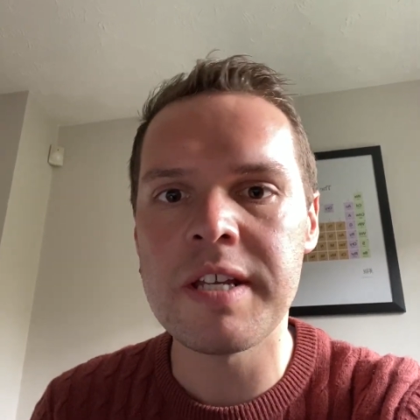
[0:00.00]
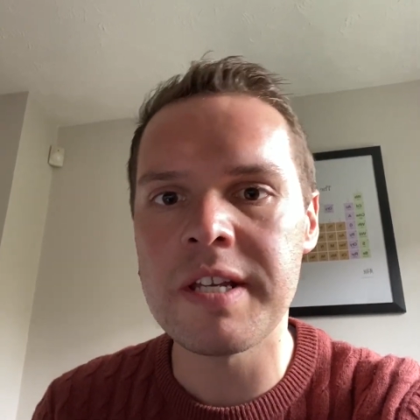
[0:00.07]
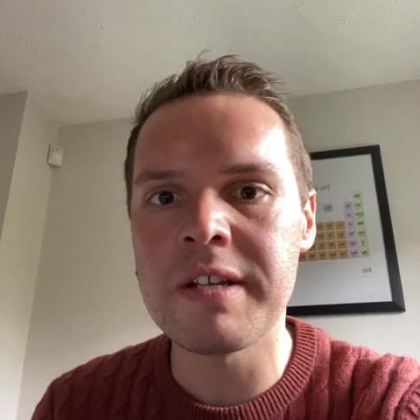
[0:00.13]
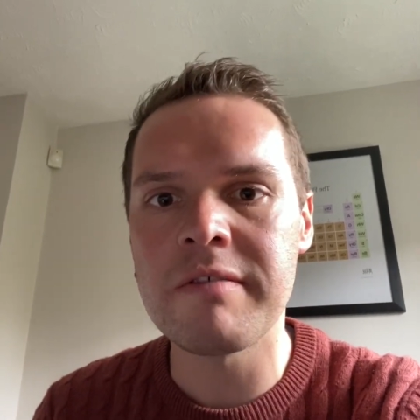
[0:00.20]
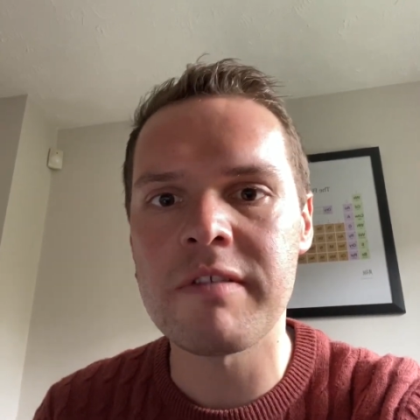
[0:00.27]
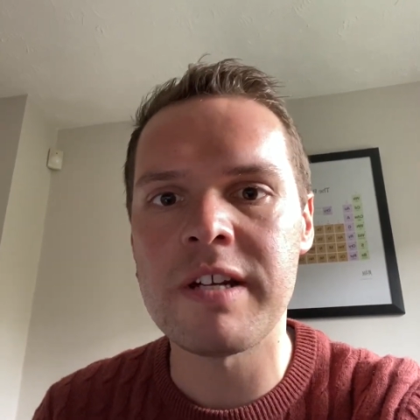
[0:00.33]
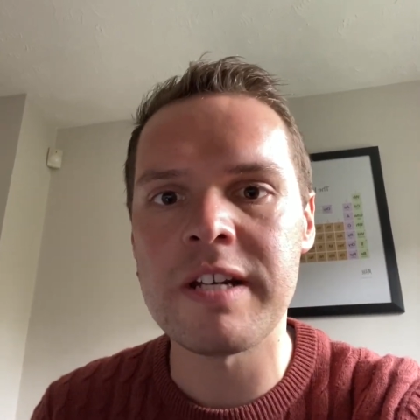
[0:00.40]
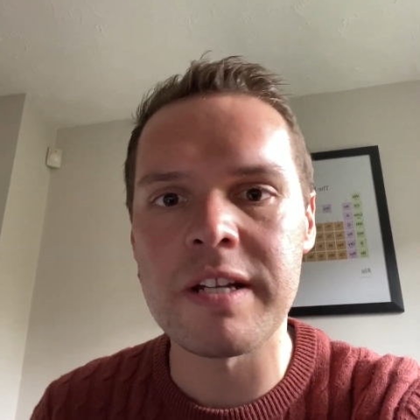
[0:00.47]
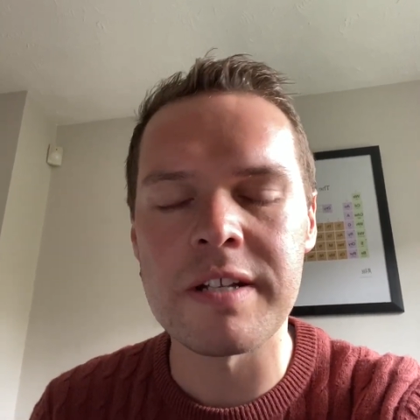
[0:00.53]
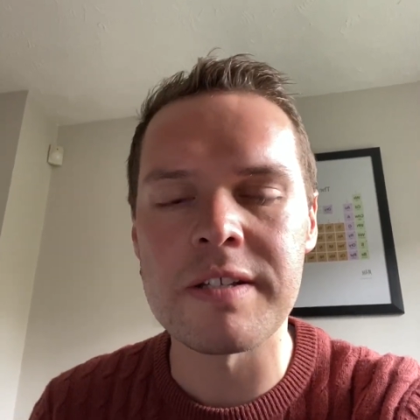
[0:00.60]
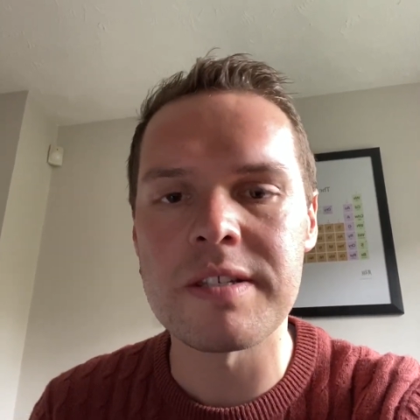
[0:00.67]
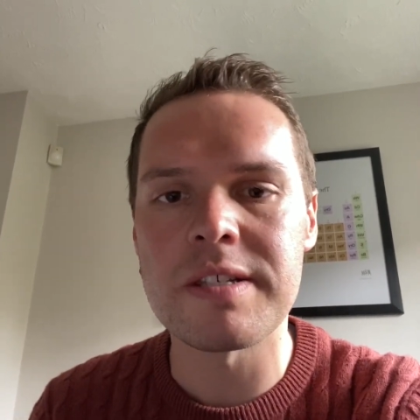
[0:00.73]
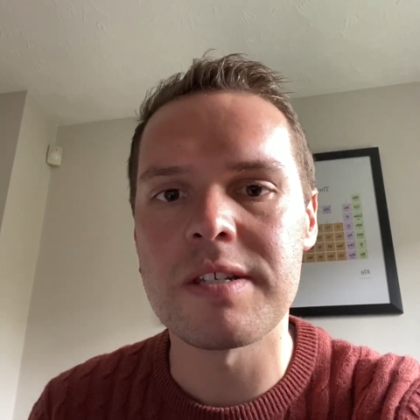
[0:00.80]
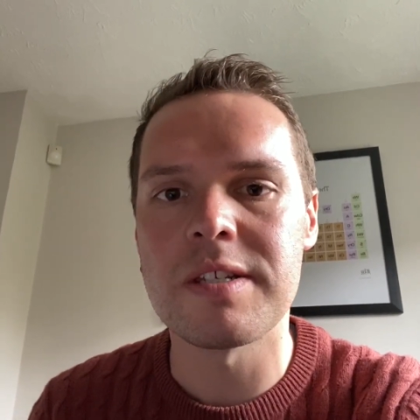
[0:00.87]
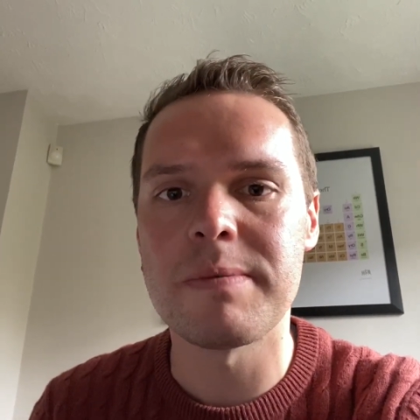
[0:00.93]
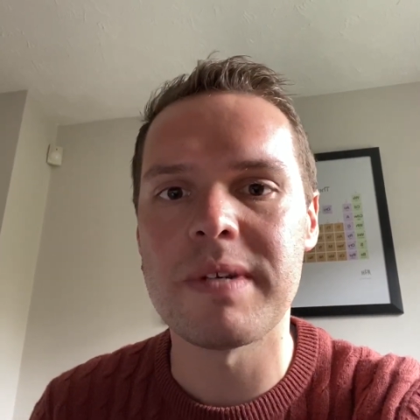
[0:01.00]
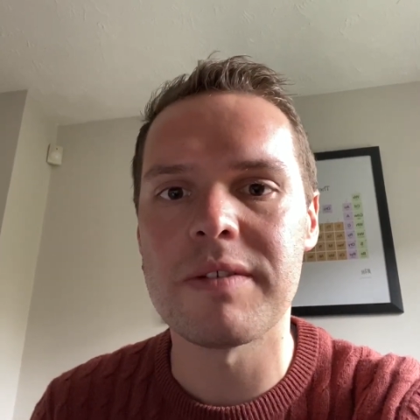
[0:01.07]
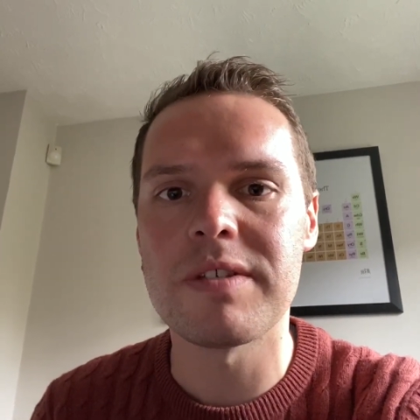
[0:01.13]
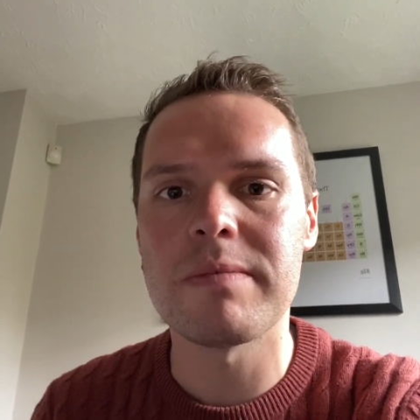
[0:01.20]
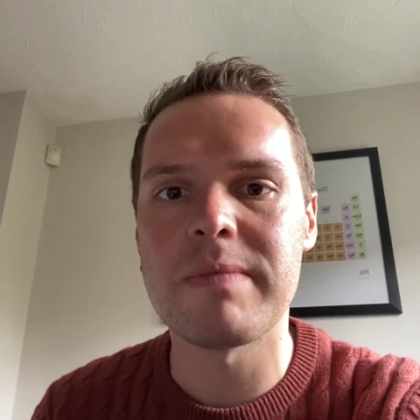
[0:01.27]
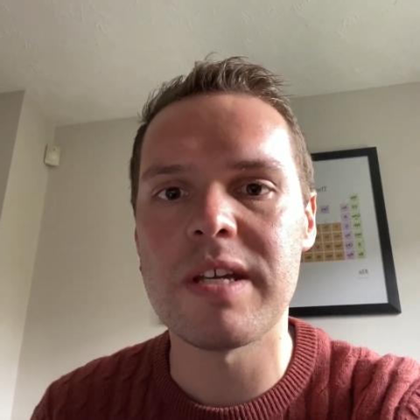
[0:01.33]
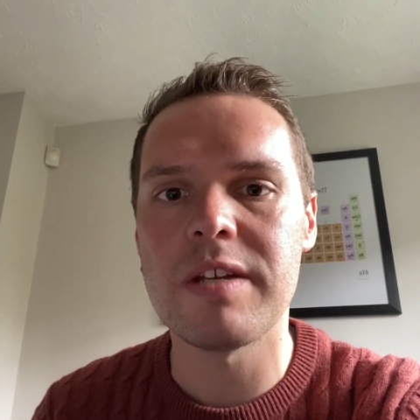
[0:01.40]
ingredients to be able
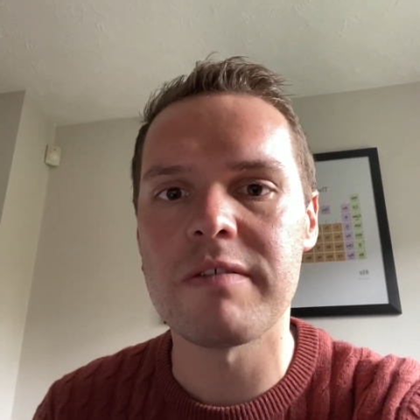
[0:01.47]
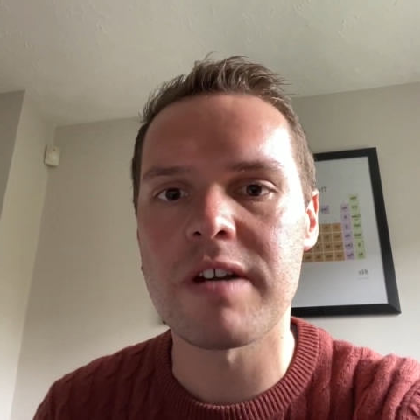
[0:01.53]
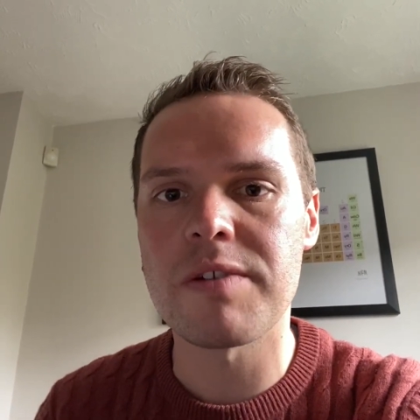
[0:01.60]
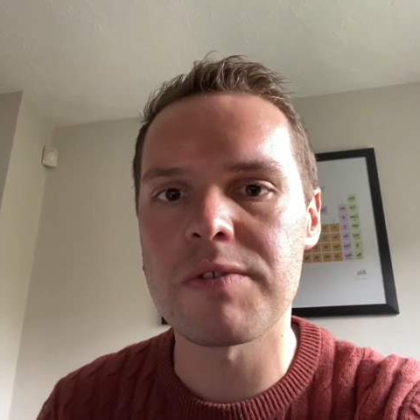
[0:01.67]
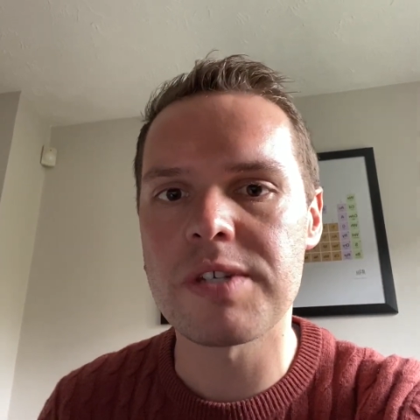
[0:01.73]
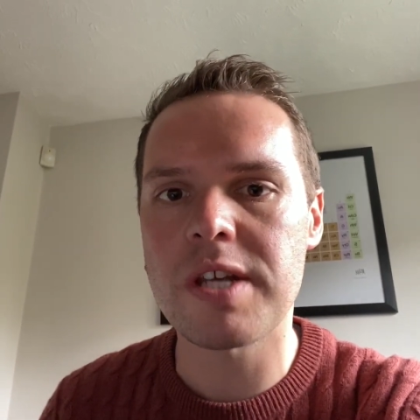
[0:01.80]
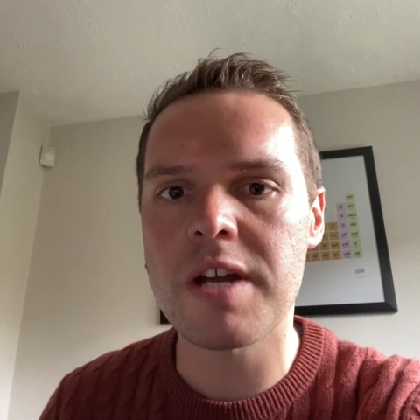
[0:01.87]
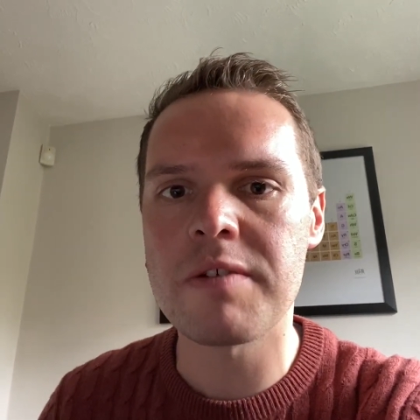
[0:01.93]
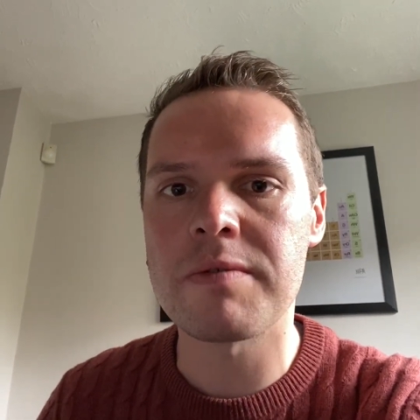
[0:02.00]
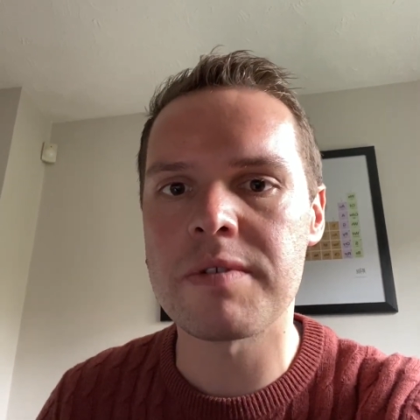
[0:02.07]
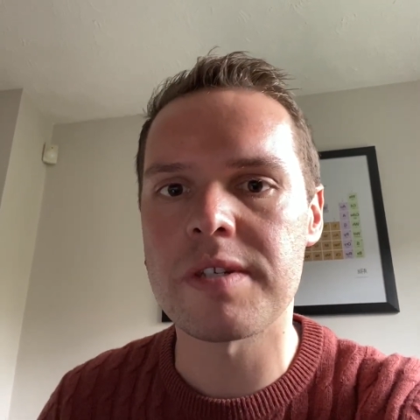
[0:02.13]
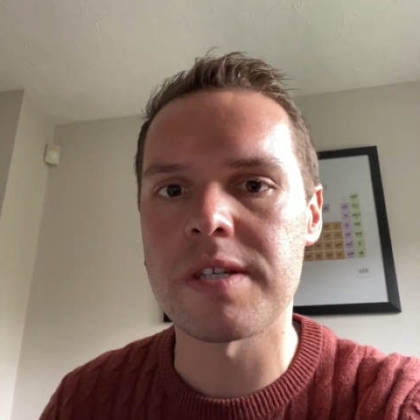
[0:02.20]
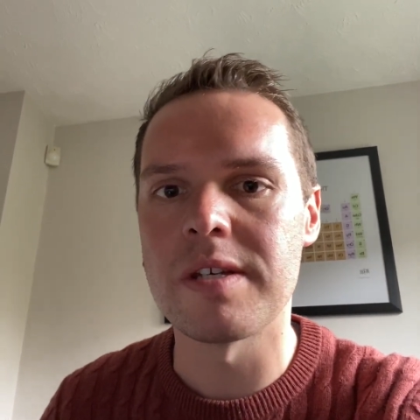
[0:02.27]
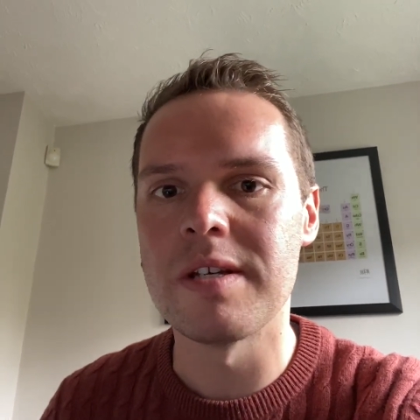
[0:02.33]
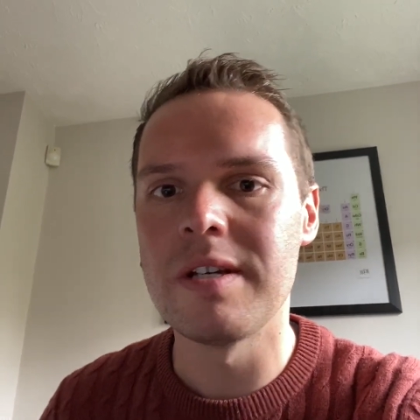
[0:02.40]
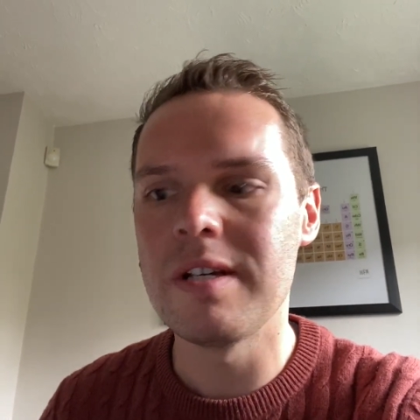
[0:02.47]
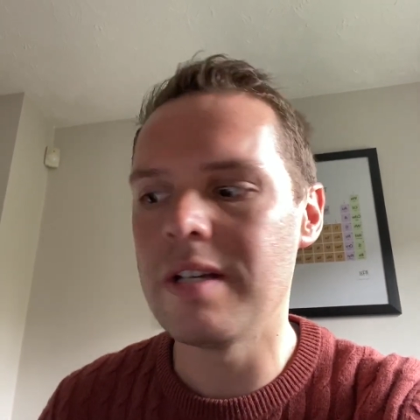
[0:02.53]
to make your own scones.